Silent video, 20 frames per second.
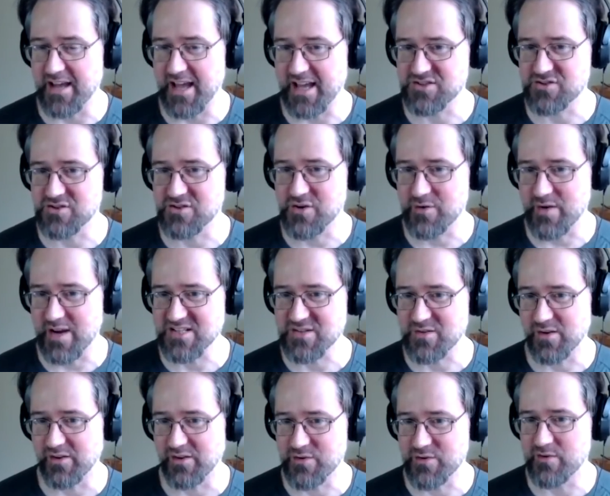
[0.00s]

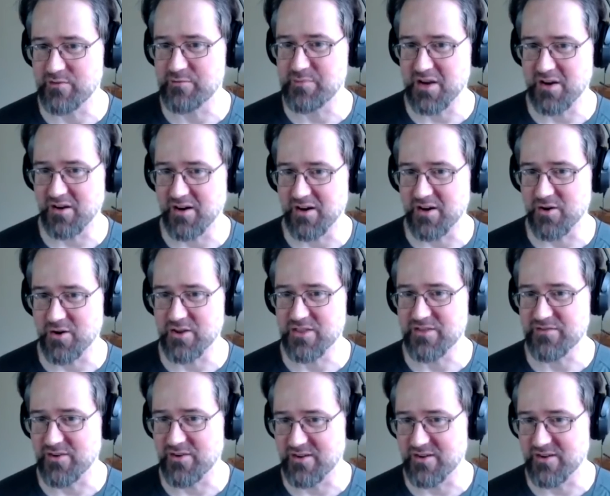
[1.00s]
extraterrestrials who have been on Earth